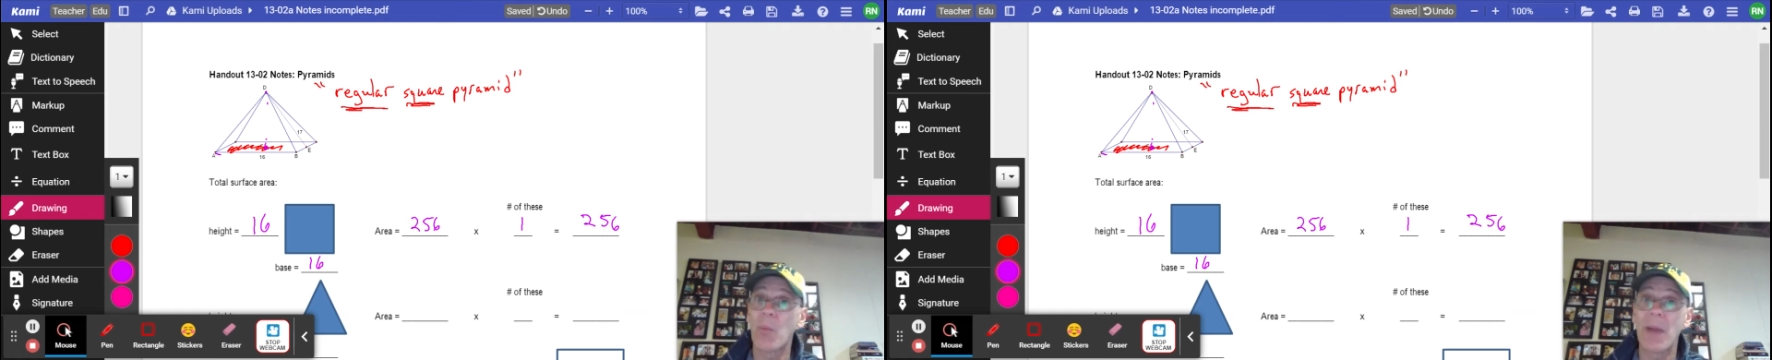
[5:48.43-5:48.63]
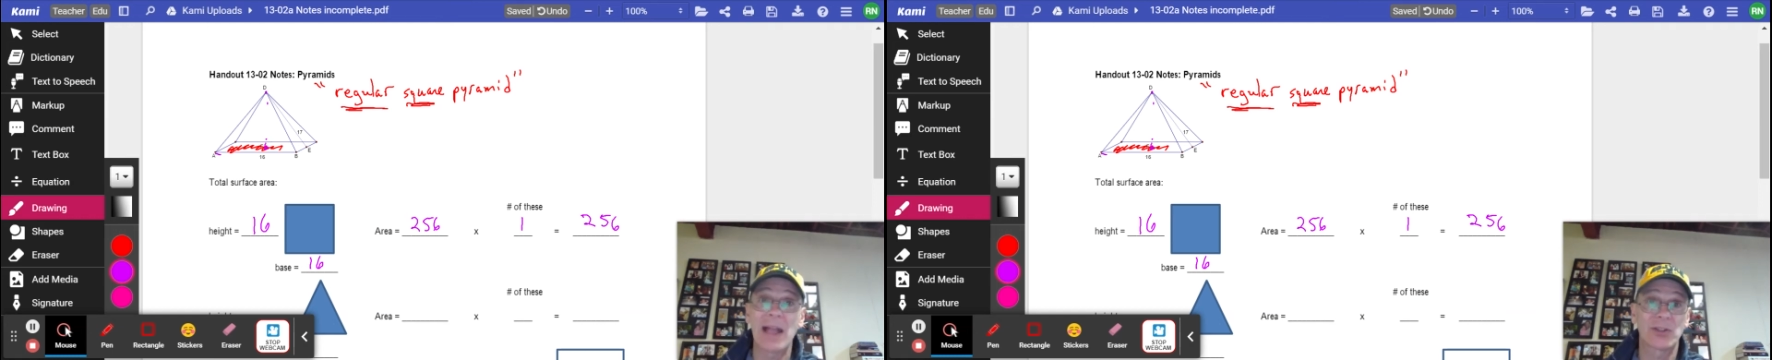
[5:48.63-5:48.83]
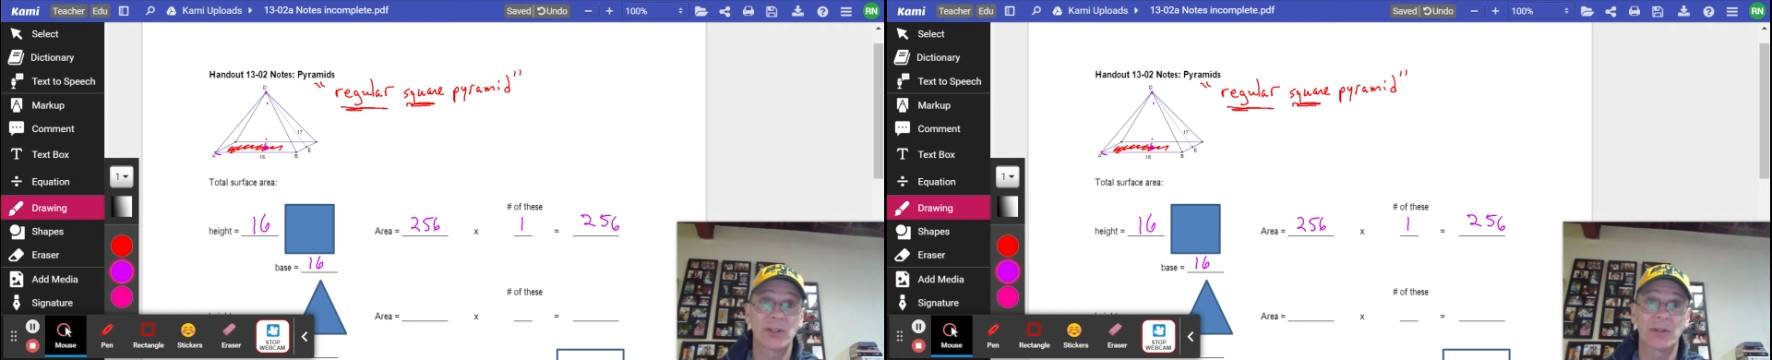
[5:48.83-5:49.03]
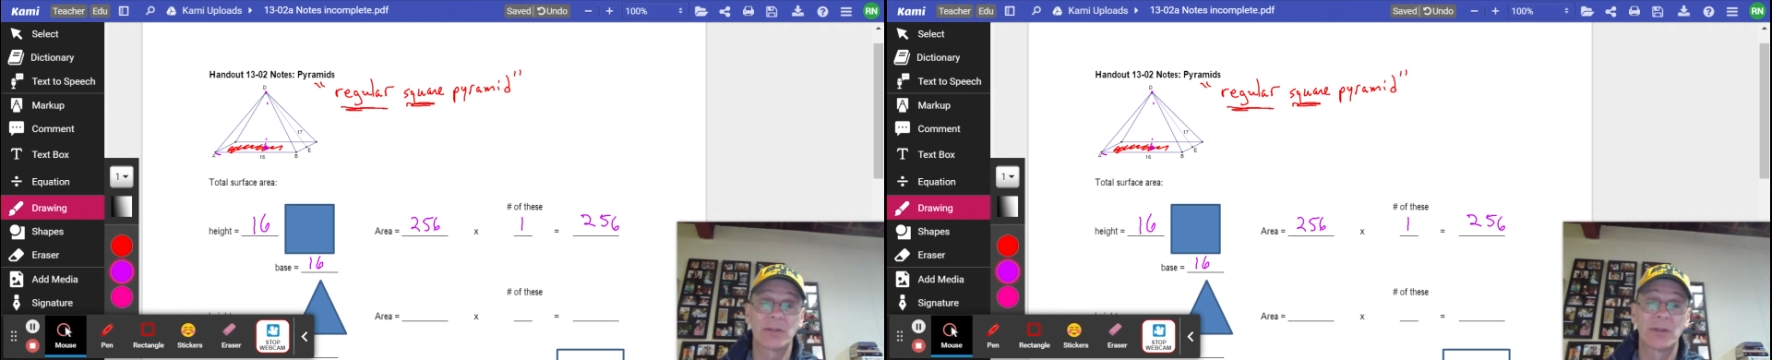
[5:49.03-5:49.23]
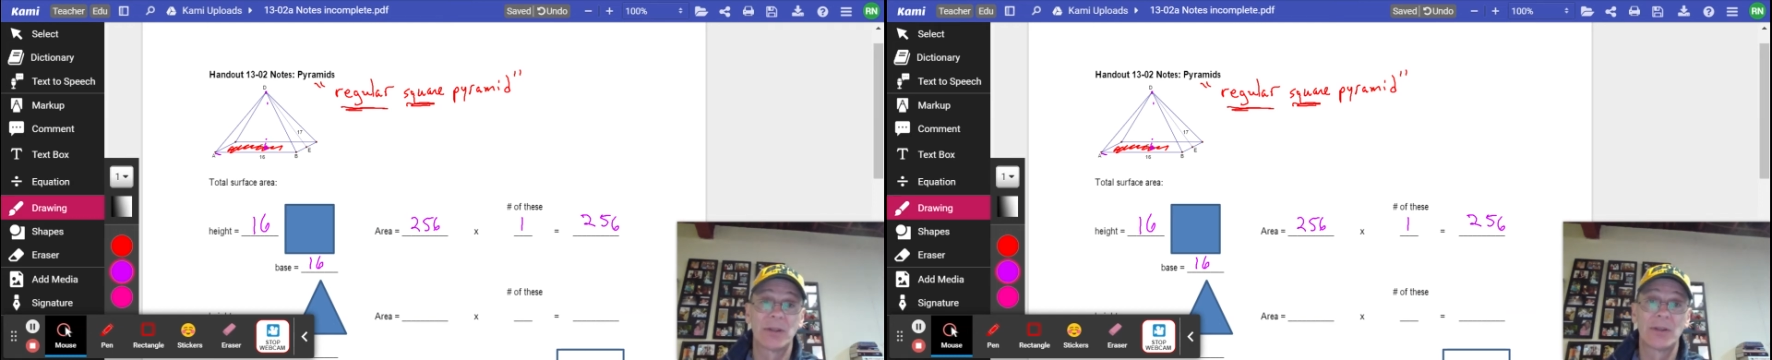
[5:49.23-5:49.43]
matching
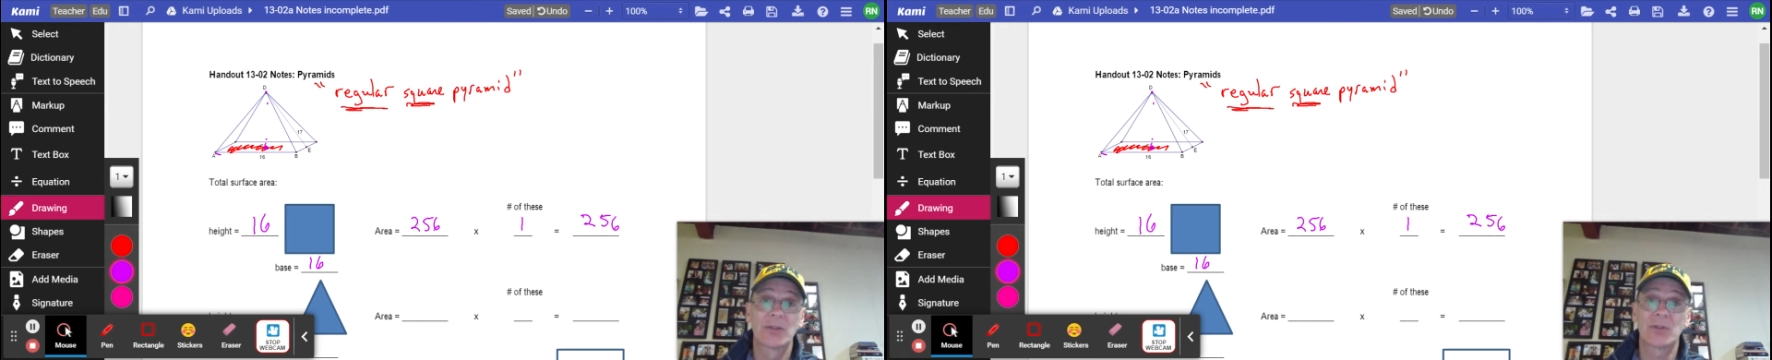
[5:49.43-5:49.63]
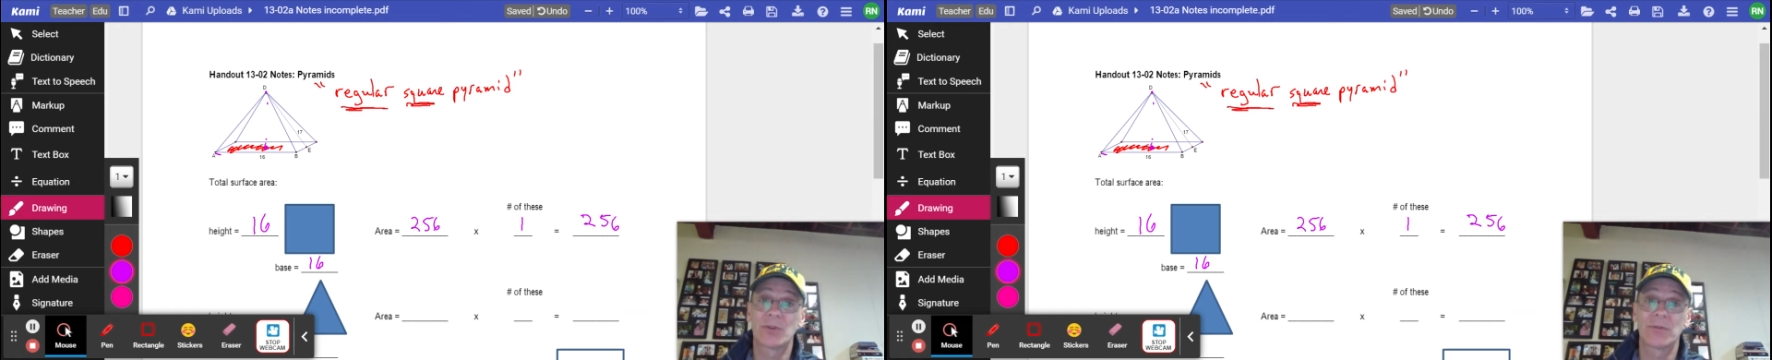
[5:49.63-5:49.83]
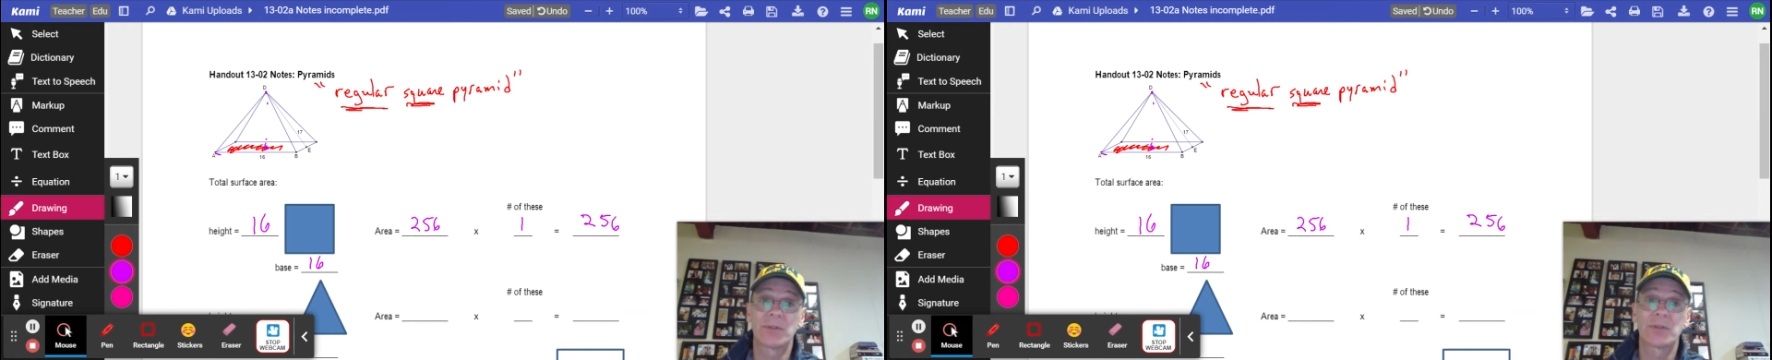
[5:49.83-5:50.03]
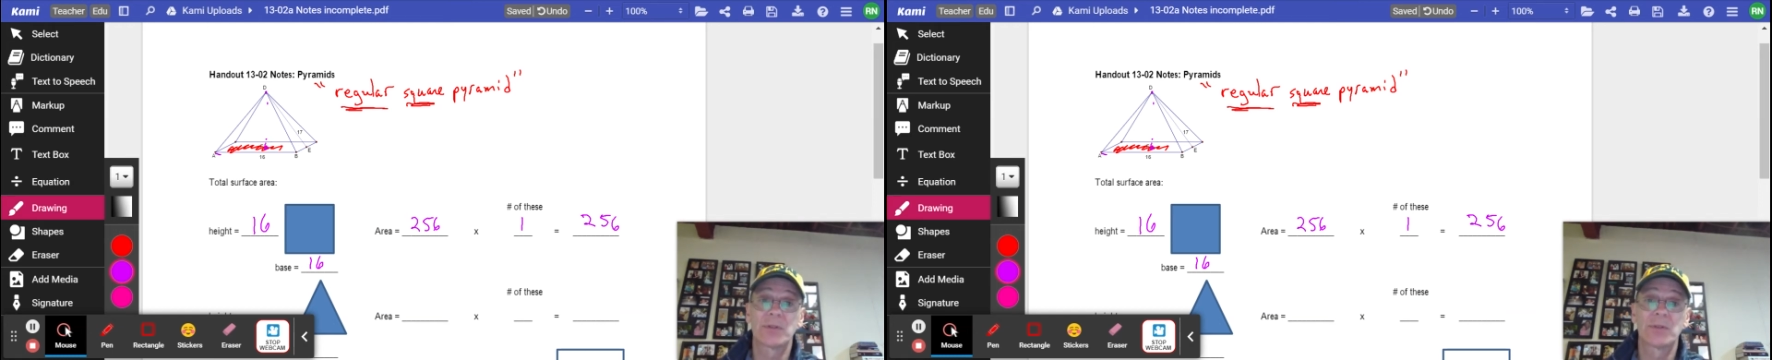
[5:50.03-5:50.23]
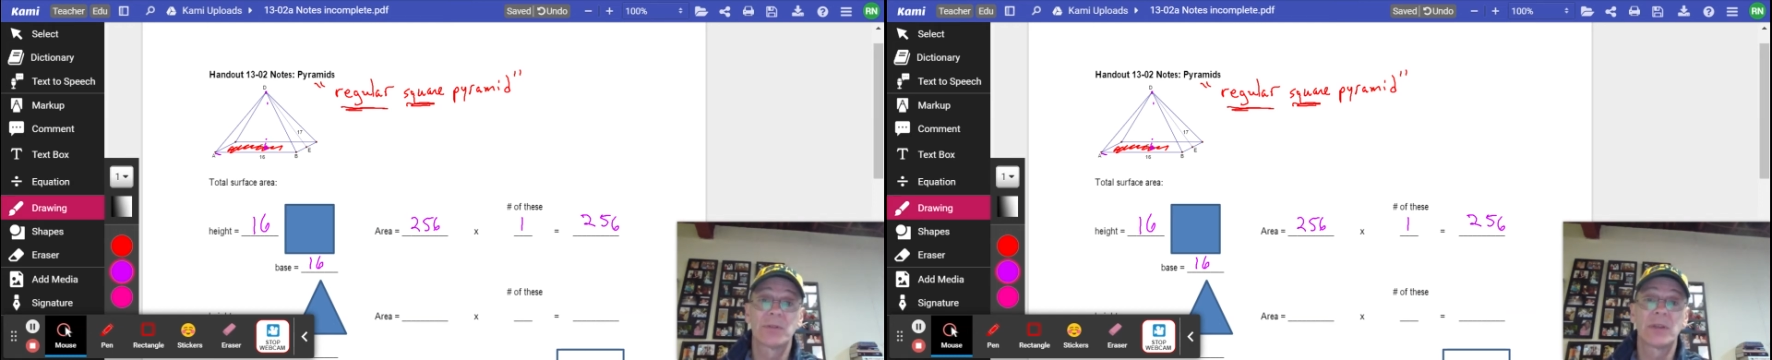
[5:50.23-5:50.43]
surface.